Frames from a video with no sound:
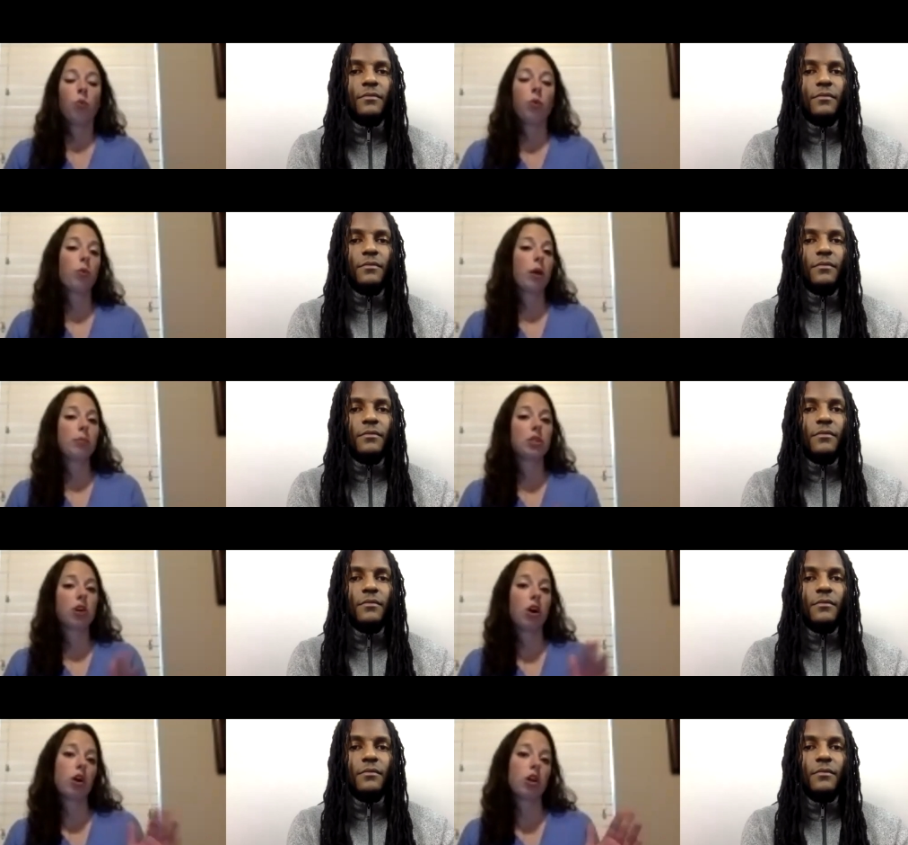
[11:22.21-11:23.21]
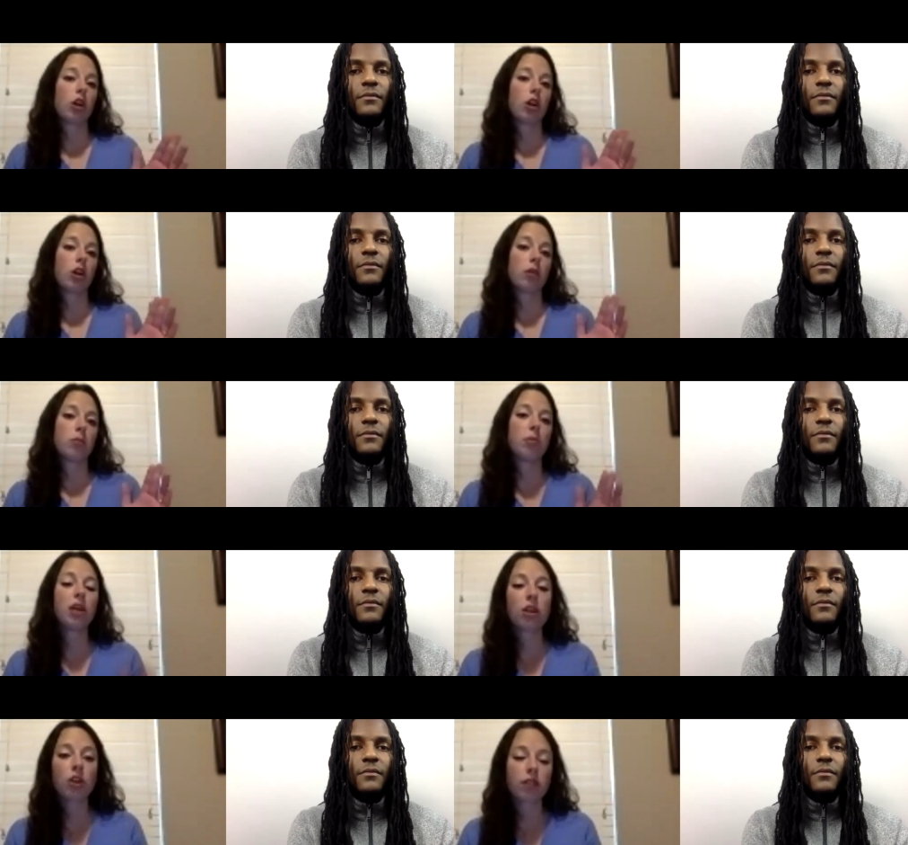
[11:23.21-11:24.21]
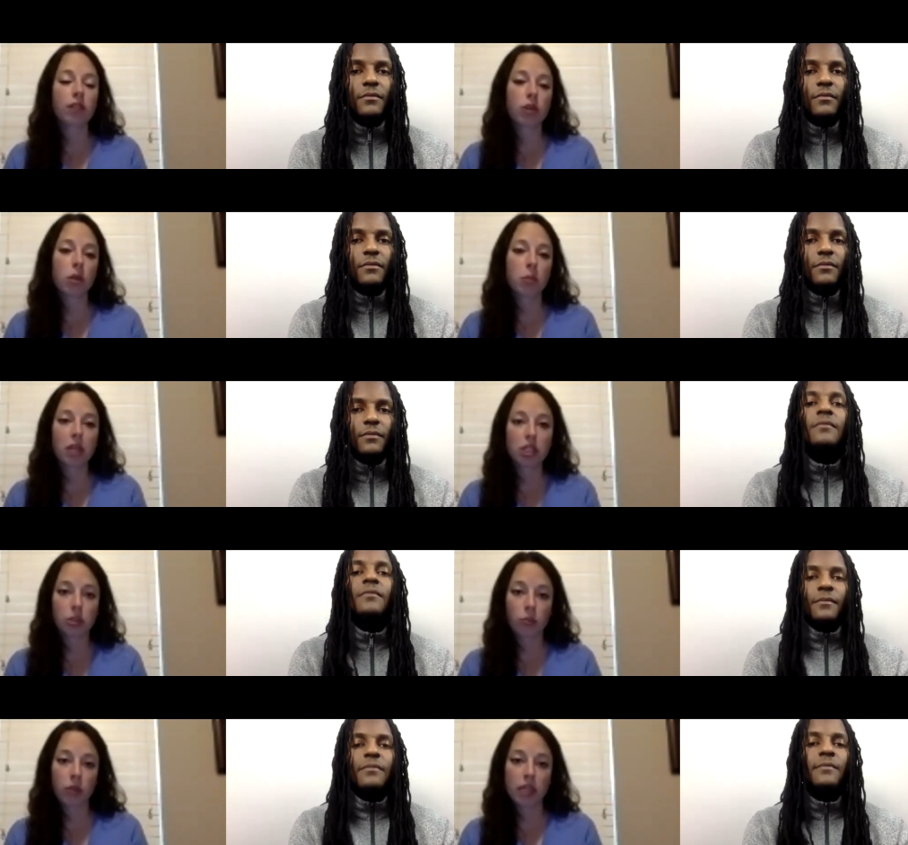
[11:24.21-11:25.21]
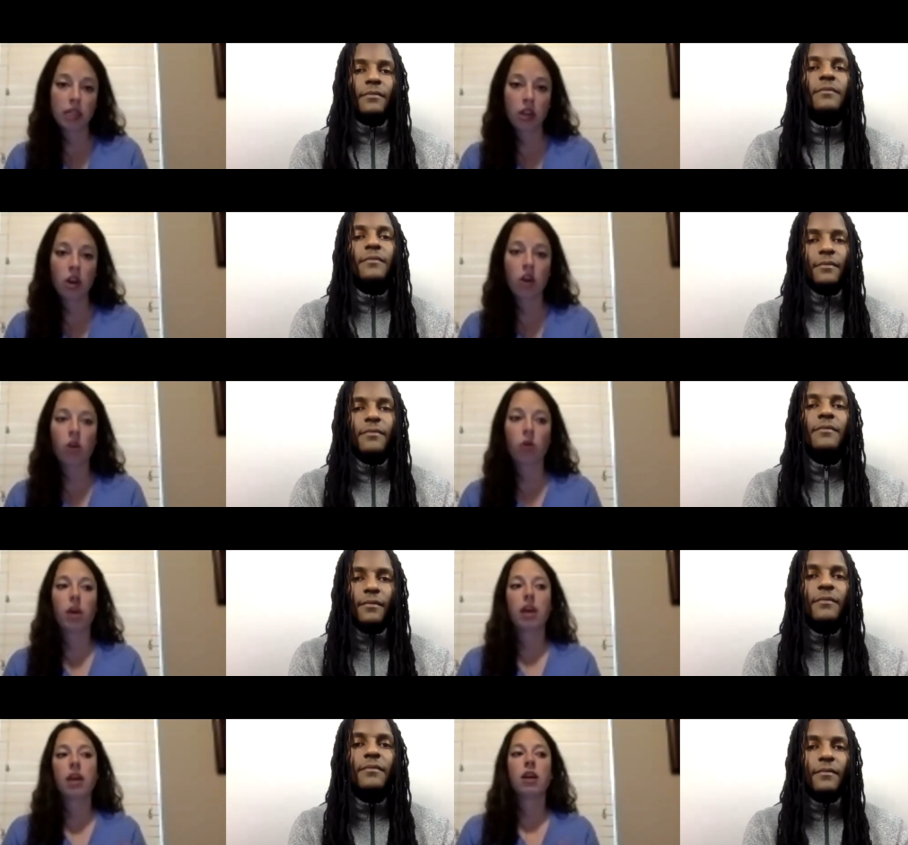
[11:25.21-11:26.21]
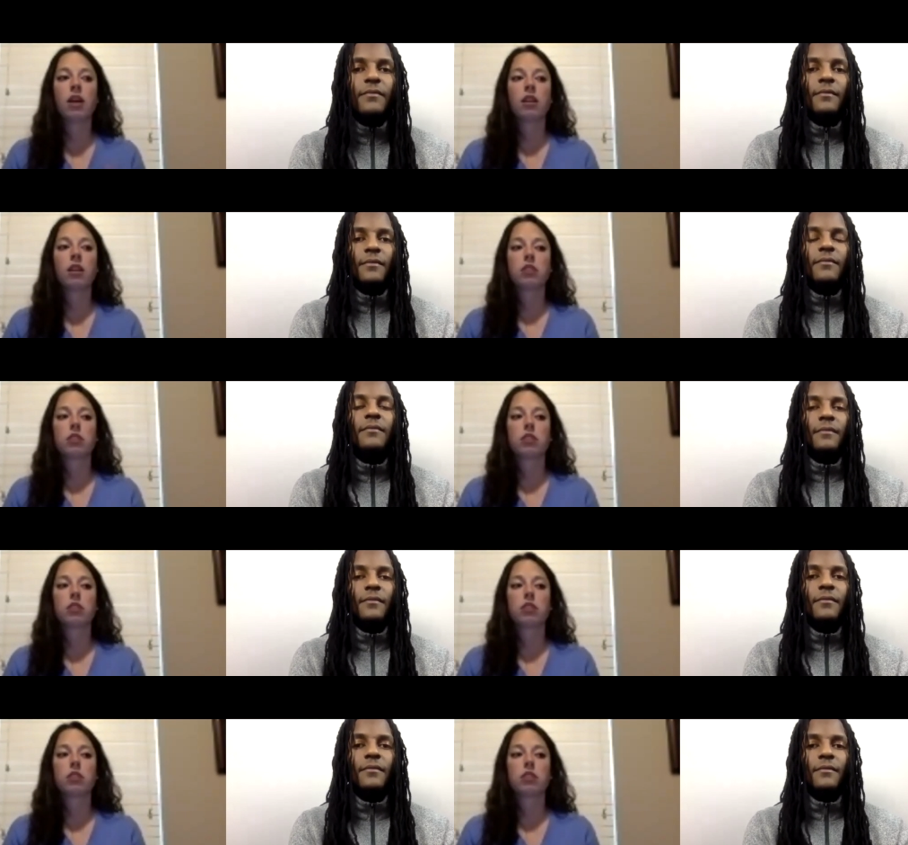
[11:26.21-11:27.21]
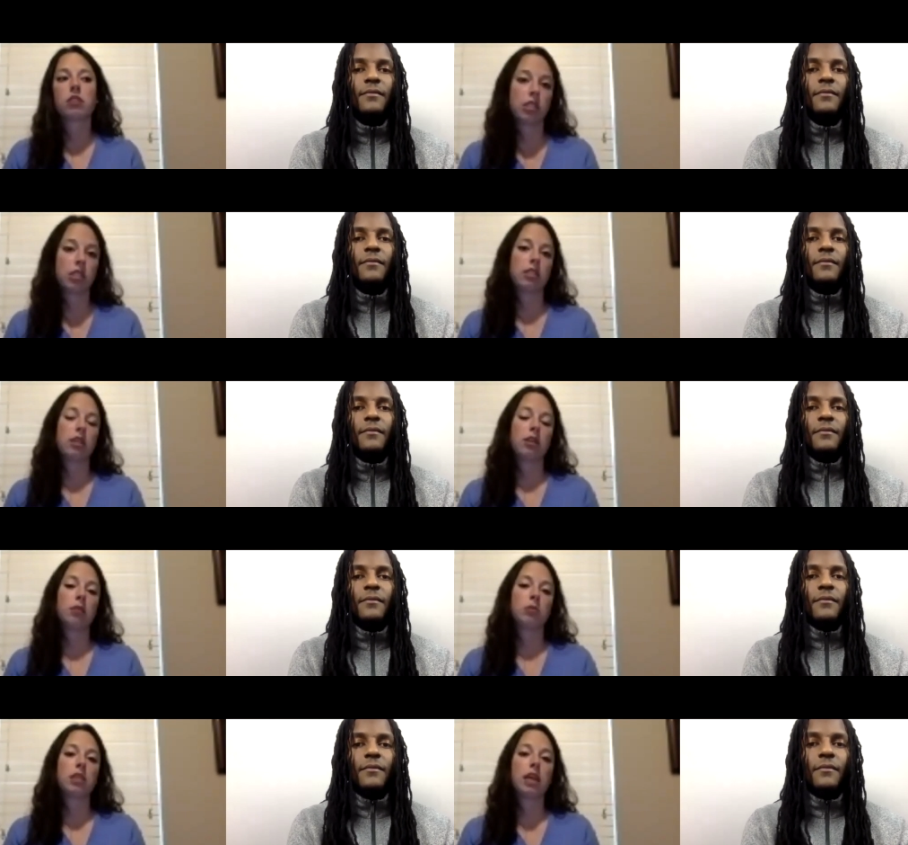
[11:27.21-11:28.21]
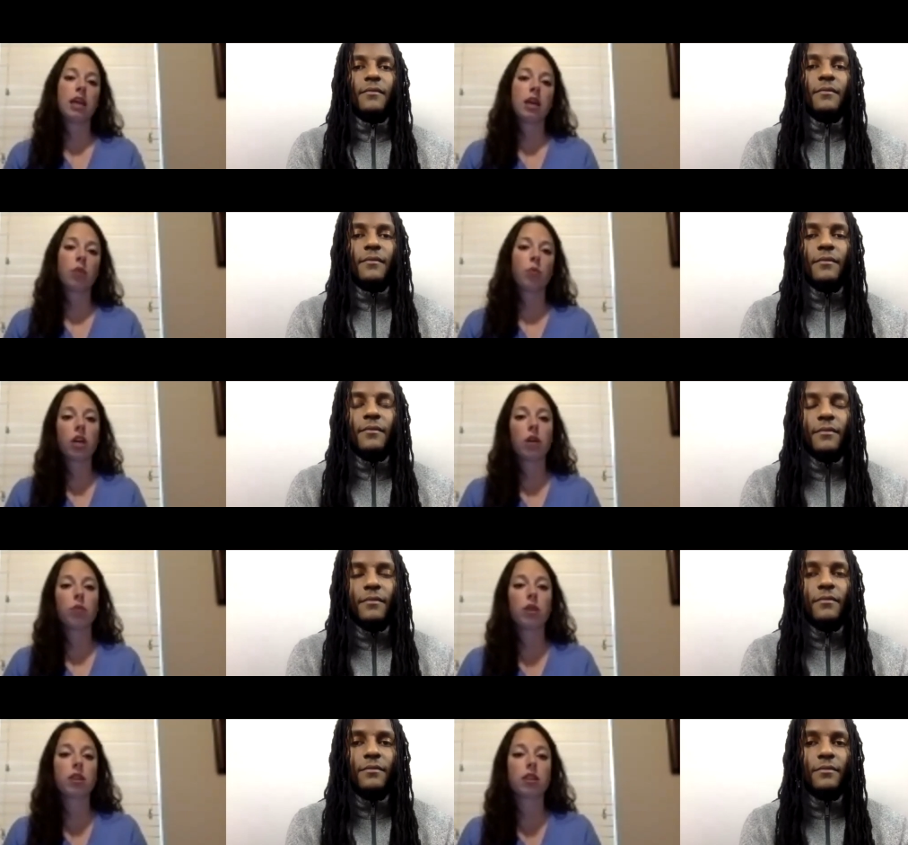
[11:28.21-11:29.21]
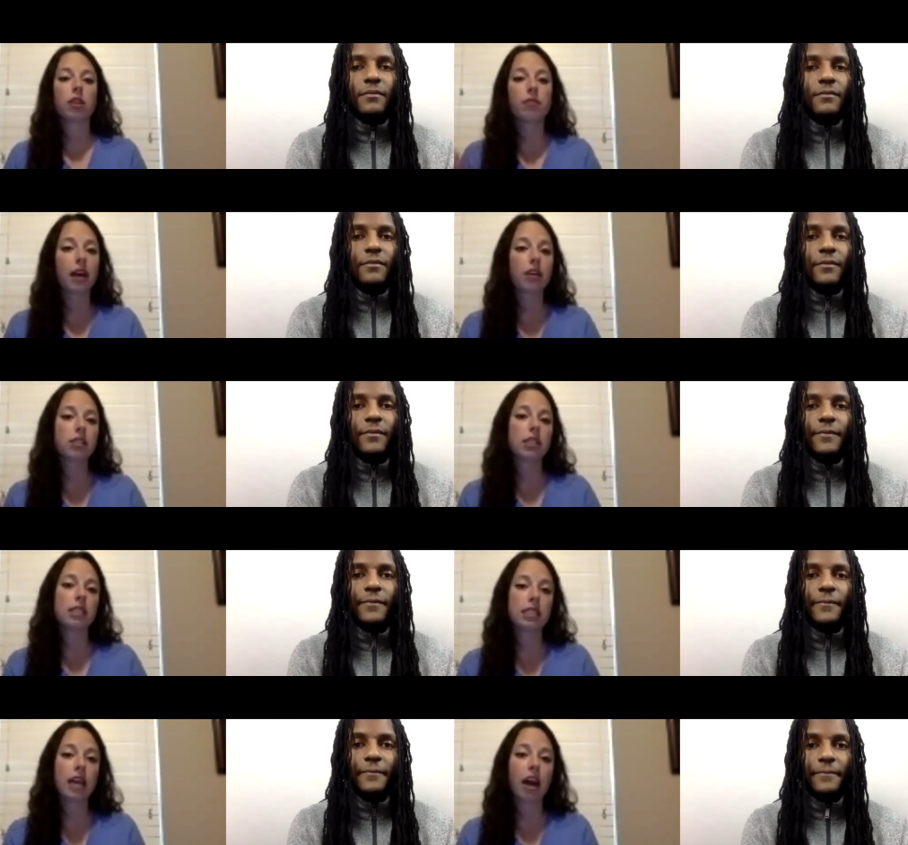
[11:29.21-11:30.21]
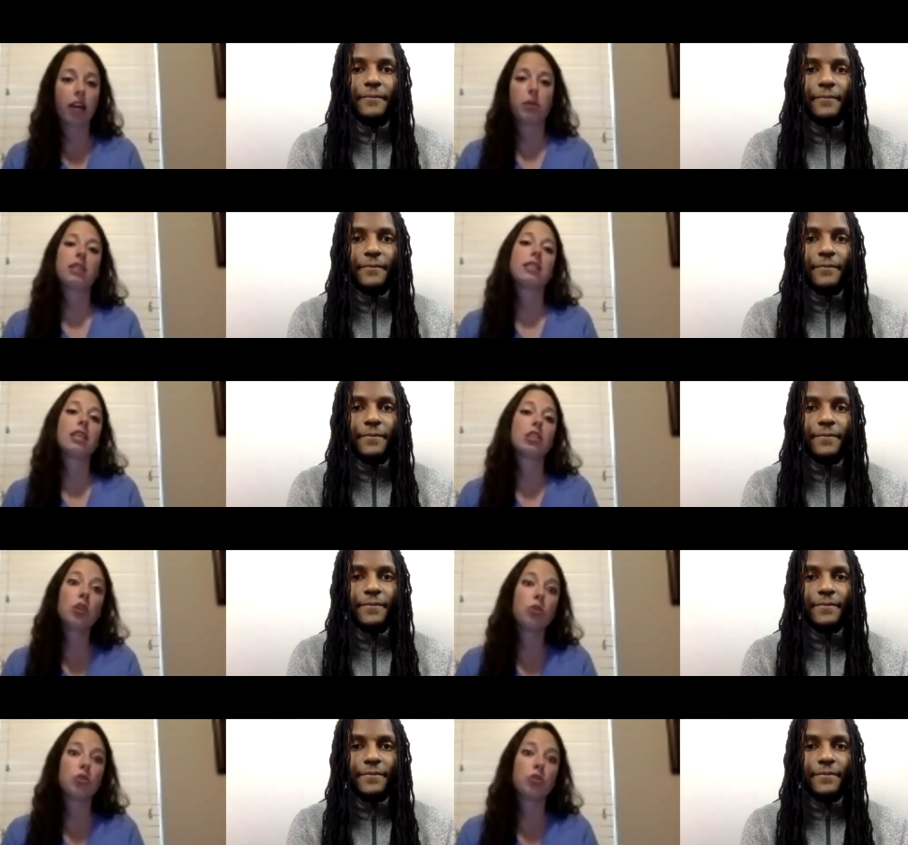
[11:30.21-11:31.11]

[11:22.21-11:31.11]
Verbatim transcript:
Speaker 1: we were able to conquer being nervous around a patient we didn't know and the computer systems and working with the faculty and staff because that's huge.